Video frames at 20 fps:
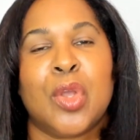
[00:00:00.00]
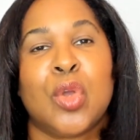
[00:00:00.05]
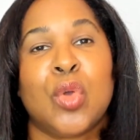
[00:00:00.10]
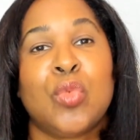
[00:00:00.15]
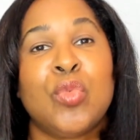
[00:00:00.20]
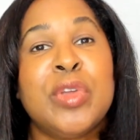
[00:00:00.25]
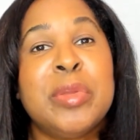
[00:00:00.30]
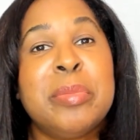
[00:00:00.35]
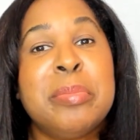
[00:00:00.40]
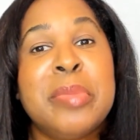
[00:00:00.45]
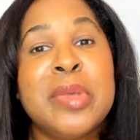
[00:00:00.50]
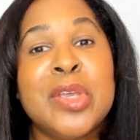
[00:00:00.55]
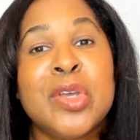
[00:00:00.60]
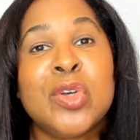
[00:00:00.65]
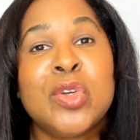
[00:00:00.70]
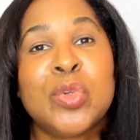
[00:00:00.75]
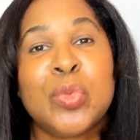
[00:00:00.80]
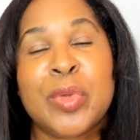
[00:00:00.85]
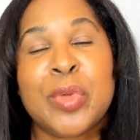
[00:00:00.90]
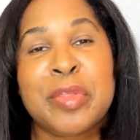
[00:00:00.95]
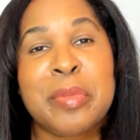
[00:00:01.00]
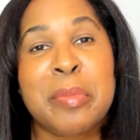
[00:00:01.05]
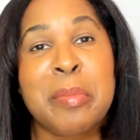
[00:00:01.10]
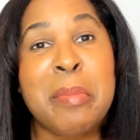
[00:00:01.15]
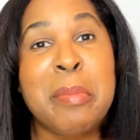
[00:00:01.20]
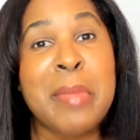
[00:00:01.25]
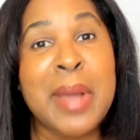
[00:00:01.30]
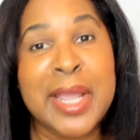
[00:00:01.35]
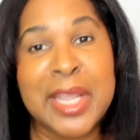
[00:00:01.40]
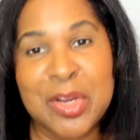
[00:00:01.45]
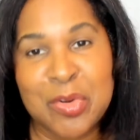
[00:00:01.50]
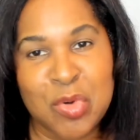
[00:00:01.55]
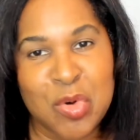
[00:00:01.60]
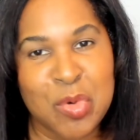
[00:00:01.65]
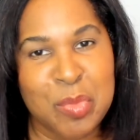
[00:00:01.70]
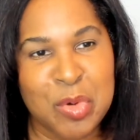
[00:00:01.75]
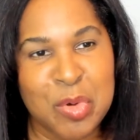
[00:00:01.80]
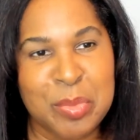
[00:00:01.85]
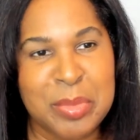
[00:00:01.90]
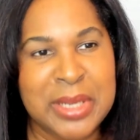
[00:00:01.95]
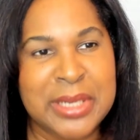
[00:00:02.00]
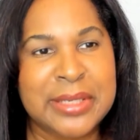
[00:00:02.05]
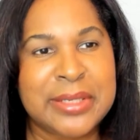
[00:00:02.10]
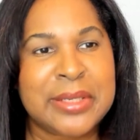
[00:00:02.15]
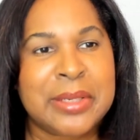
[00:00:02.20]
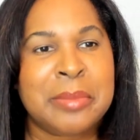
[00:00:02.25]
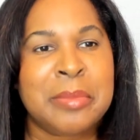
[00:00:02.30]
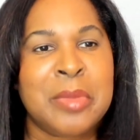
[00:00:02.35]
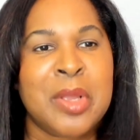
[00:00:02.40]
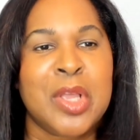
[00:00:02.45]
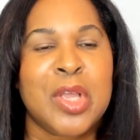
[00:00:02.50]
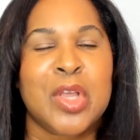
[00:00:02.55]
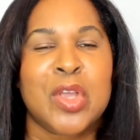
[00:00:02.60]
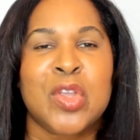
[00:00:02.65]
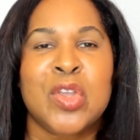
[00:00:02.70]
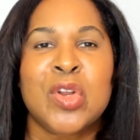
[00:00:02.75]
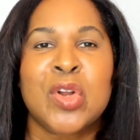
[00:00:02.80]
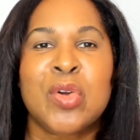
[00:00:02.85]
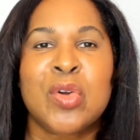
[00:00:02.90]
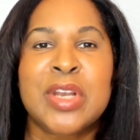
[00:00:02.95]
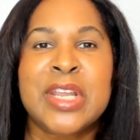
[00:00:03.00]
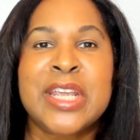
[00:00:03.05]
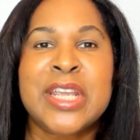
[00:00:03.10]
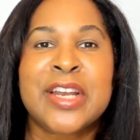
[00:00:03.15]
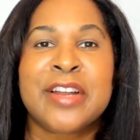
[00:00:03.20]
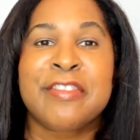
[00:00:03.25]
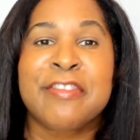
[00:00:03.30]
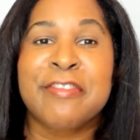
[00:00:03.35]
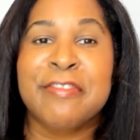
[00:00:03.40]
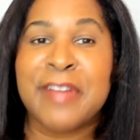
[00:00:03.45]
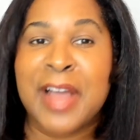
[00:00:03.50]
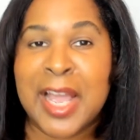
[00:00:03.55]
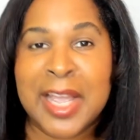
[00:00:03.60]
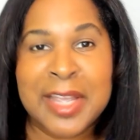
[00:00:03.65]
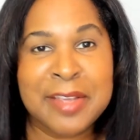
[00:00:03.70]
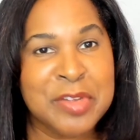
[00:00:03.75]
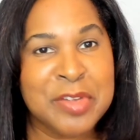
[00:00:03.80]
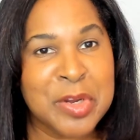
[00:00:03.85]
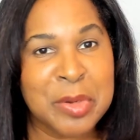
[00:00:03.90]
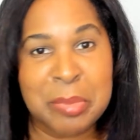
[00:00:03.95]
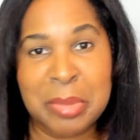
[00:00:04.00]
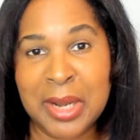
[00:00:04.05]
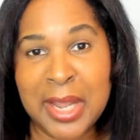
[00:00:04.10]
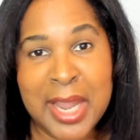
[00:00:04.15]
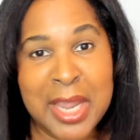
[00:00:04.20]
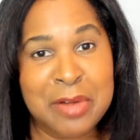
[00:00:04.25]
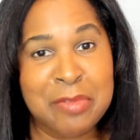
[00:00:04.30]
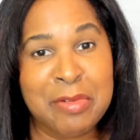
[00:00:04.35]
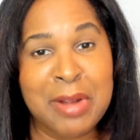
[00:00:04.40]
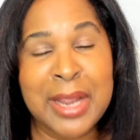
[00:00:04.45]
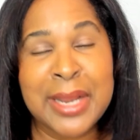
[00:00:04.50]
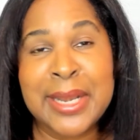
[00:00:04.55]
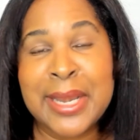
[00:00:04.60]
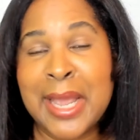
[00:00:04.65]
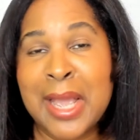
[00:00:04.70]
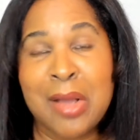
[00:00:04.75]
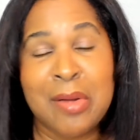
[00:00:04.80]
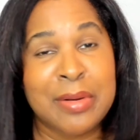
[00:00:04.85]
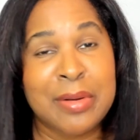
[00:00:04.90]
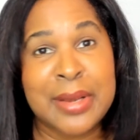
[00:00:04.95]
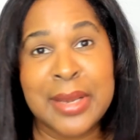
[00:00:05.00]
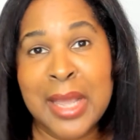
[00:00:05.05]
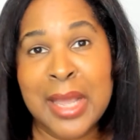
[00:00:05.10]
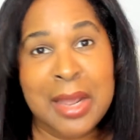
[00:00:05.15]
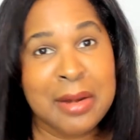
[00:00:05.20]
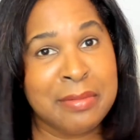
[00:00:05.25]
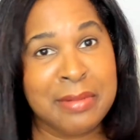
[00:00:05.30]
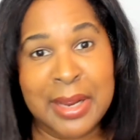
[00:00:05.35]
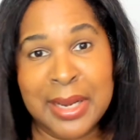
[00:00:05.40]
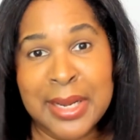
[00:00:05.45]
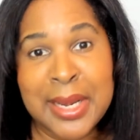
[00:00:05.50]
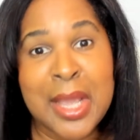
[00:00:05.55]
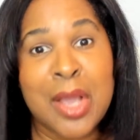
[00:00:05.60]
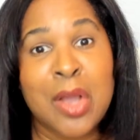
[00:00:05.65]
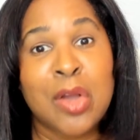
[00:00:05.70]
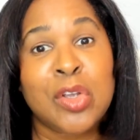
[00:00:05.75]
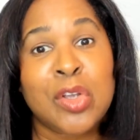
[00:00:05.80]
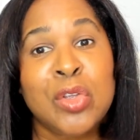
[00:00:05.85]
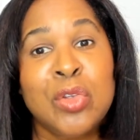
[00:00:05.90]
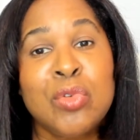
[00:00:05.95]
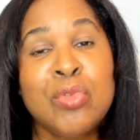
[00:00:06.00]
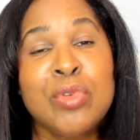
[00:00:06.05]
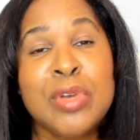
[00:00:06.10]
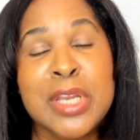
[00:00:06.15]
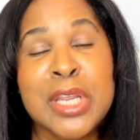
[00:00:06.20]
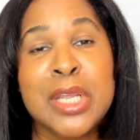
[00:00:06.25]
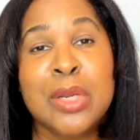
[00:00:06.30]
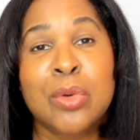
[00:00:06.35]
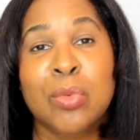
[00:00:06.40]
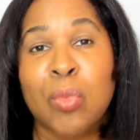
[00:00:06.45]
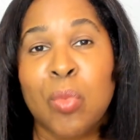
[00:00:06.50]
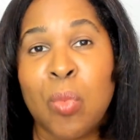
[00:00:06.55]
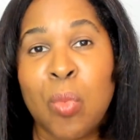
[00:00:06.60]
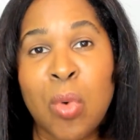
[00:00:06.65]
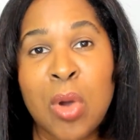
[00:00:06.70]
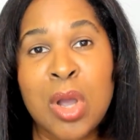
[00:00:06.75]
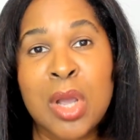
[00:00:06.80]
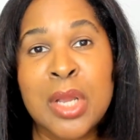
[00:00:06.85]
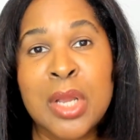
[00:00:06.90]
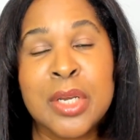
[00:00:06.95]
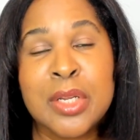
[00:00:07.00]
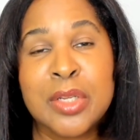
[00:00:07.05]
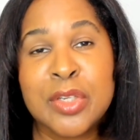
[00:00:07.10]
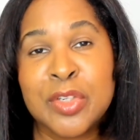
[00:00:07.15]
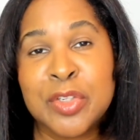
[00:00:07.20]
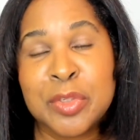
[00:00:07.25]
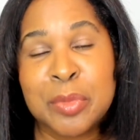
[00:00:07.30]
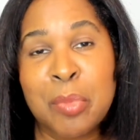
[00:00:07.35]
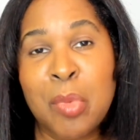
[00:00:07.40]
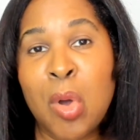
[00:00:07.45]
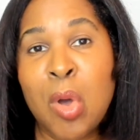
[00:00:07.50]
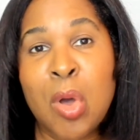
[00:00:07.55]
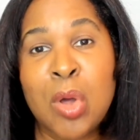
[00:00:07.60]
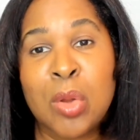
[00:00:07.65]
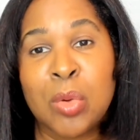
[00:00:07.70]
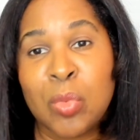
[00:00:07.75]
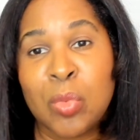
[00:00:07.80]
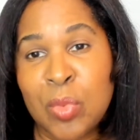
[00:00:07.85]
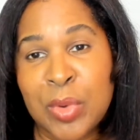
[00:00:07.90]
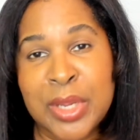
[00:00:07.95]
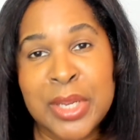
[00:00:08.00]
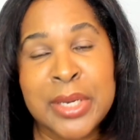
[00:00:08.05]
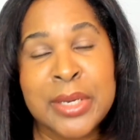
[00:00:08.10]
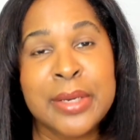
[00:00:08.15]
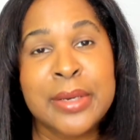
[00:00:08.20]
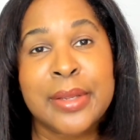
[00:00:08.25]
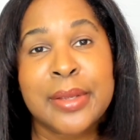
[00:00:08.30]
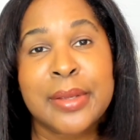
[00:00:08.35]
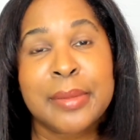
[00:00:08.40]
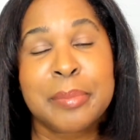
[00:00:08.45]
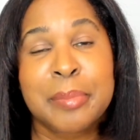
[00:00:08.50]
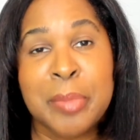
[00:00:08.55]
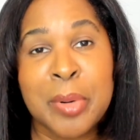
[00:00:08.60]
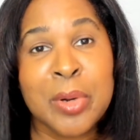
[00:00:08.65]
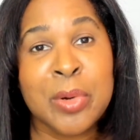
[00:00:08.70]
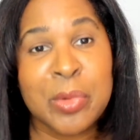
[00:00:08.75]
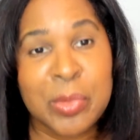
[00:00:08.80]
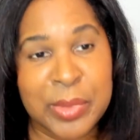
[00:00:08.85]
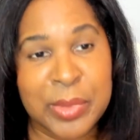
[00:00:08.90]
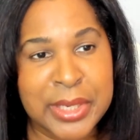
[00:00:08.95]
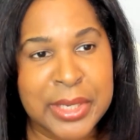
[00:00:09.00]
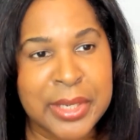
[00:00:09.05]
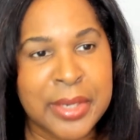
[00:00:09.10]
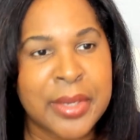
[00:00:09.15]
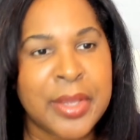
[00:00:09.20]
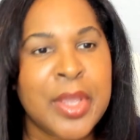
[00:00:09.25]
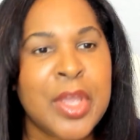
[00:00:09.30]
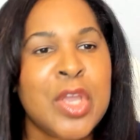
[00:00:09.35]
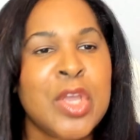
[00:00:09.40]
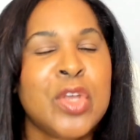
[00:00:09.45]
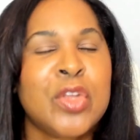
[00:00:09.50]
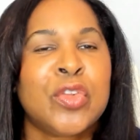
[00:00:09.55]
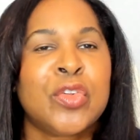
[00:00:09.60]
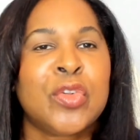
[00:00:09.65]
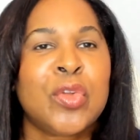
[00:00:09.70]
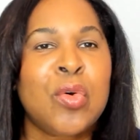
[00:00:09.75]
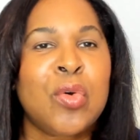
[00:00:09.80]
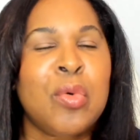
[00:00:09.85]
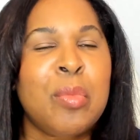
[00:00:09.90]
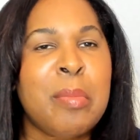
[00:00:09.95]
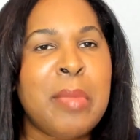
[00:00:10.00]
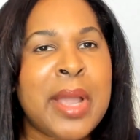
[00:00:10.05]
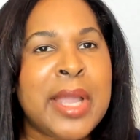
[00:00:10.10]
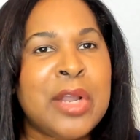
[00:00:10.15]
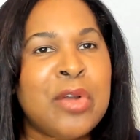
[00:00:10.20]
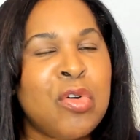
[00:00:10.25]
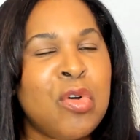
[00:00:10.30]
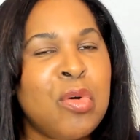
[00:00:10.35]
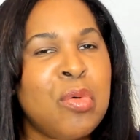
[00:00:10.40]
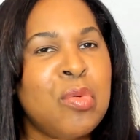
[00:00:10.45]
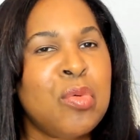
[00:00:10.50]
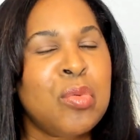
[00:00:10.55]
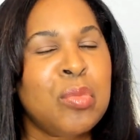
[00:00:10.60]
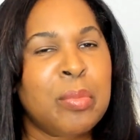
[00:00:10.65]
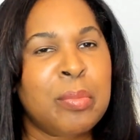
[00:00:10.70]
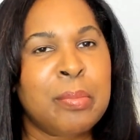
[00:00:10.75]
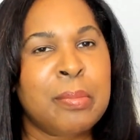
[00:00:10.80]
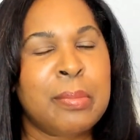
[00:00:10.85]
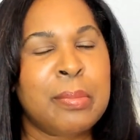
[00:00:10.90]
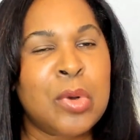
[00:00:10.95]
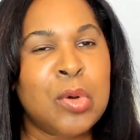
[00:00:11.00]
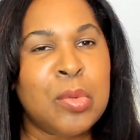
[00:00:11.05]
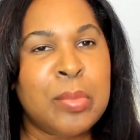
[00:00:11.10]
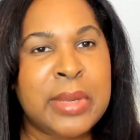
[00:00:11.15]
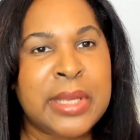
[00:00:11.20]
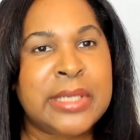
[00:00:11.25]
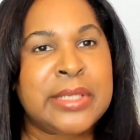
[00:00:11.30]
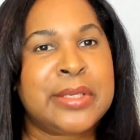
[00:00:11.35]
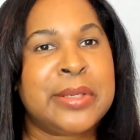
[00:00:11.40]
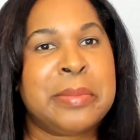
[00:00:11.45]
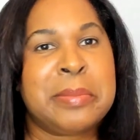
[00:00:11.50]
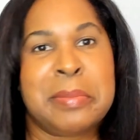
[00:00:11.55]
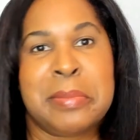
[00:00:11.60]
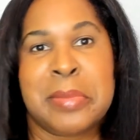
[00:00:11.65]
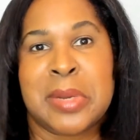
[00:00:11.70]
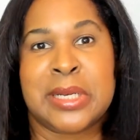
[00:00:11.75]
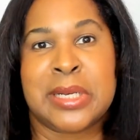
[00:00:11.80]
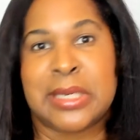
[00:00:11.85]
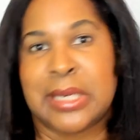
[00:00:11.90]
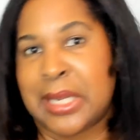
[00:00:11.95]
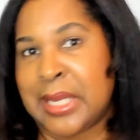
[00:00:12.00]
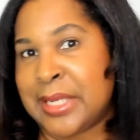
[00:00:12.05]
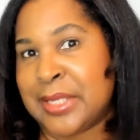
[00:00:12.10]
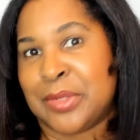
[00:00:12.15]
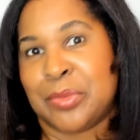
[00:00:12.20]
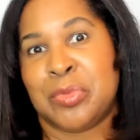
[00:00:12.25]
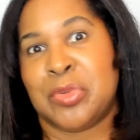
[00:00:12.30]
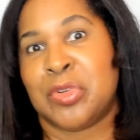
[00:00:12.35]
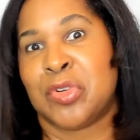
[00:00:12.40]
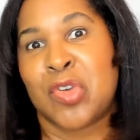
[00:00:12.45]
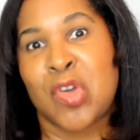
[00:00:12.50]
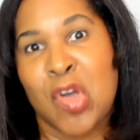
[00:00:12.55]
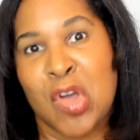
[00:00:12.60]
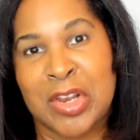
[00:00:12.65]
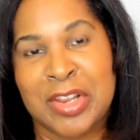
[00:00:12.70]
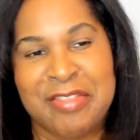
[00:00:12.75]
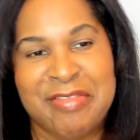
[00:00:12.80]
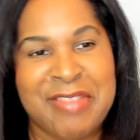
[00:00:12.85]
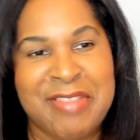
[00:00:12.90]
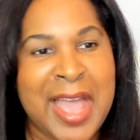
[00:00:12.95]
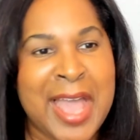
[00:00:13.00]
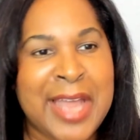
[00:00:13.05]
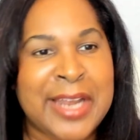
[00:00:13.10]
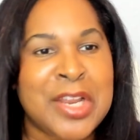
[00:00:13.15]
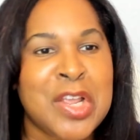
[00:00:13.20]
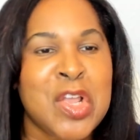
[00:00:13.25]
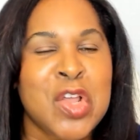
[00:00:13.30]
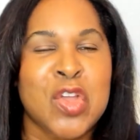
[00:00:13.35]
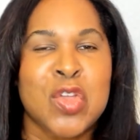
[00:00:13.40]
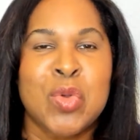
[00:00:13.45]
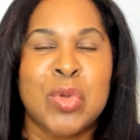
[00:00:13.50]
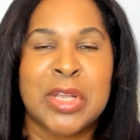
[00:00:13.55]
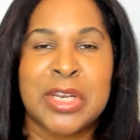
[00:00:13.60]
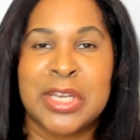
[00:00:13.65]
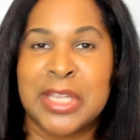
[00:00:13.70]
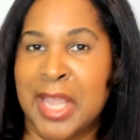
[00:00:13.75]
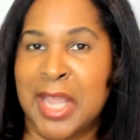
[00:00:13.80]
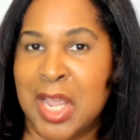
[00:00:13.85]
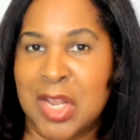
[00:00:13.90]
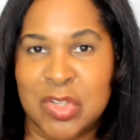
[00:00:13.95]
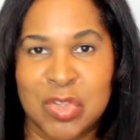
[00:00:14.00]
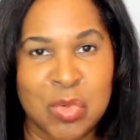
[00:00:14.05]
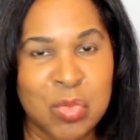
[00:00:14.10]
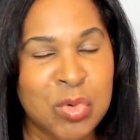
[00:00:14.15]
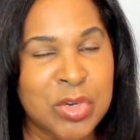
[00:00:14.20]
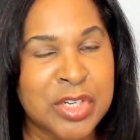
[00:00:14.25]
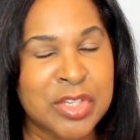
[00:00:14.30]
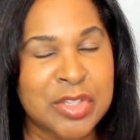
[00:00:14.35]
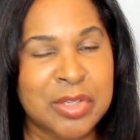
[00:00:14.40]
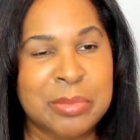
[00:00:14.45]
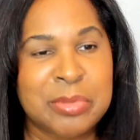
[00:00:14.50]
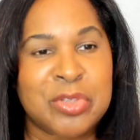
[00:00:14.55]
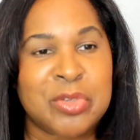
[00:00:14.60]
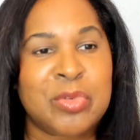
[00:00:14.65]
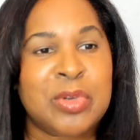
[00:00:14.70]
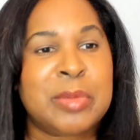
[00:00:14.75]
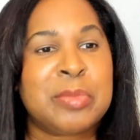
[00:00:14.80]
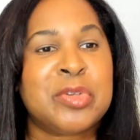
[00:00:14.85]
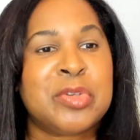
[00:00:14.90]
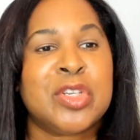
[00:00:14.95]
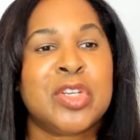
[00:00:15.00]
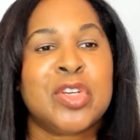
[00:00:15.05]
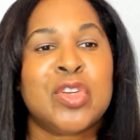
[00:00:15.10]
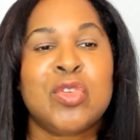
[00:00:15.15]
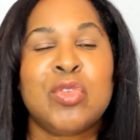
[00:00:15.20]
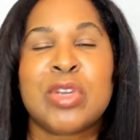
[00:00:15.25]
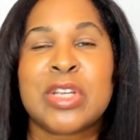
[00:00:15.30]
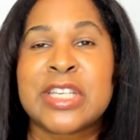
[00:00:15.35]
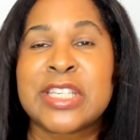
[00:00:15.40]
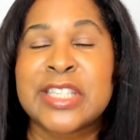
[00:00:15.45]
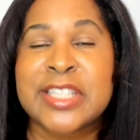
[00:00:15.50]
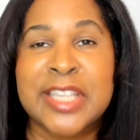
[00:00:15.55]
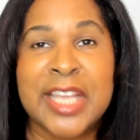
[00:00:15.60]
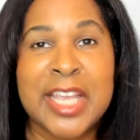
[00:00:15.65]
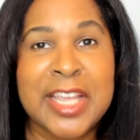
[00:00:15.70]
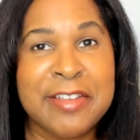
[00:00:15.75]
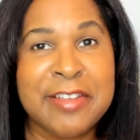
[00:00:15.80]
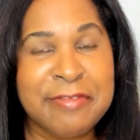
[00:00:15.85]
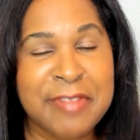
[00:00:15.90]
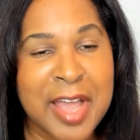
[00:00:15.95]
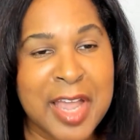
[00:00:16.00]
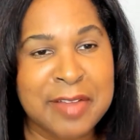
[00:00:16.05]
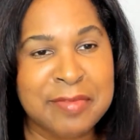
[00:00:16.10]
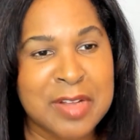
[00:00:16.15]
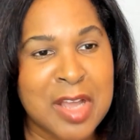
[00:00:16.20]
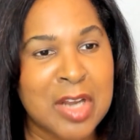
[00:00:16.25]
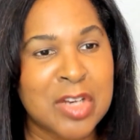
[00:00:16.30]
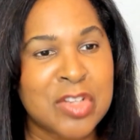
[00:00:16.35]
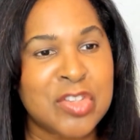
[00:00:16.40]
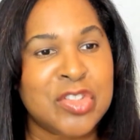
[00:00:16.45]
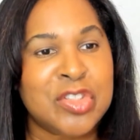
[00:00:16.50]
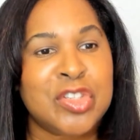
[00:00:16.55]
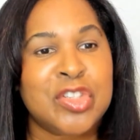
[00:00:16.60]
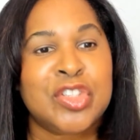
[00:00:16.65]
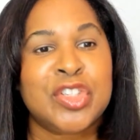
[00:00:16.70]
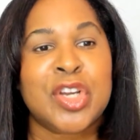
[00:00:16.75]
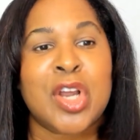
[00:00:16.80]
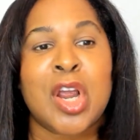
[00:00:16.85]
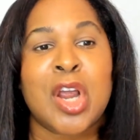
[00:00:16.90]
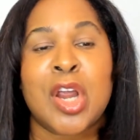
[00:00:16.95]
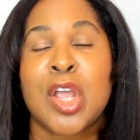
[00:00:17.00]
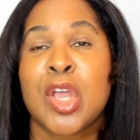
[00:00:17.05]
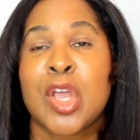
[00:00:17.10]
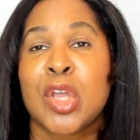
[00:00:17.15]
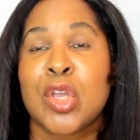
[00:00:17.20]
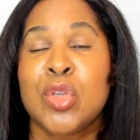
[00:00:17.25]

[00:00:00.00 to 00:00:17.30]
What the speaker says: Rebuild with micro momentum. You don't need a 5-year plan right now. Not right now. You need one small win per week. So micro momentum Mondays, we'll call it that. You can cancel one subscription. You can save $5 in a jar.